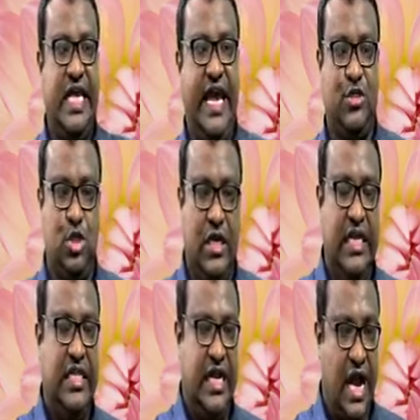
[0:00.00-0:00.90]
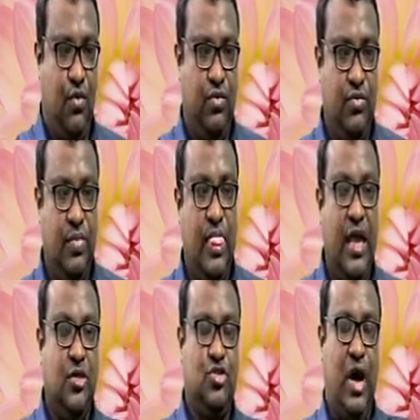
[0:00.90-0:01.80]
actually the noun.
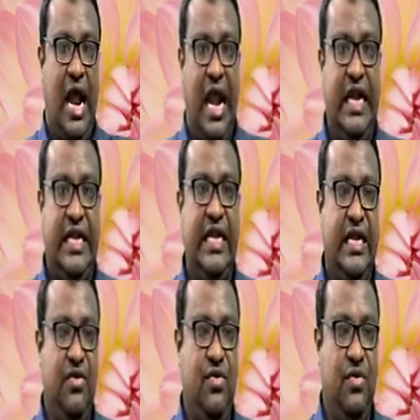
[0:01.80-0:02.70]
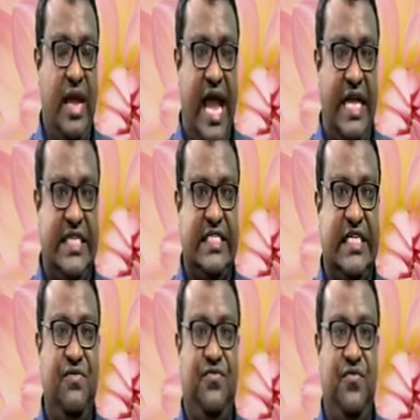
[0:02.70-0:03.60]
So our
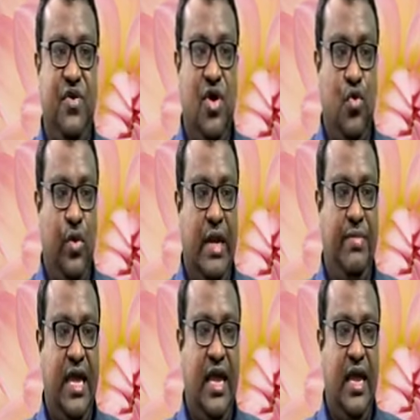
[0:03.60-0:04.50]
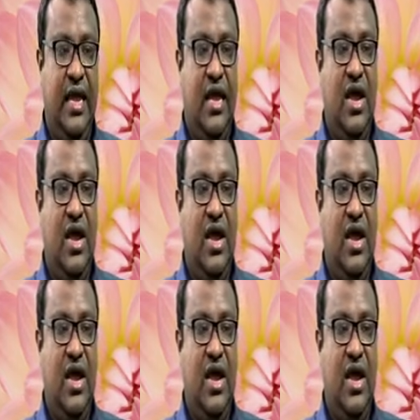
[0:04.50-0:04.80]
adjective will be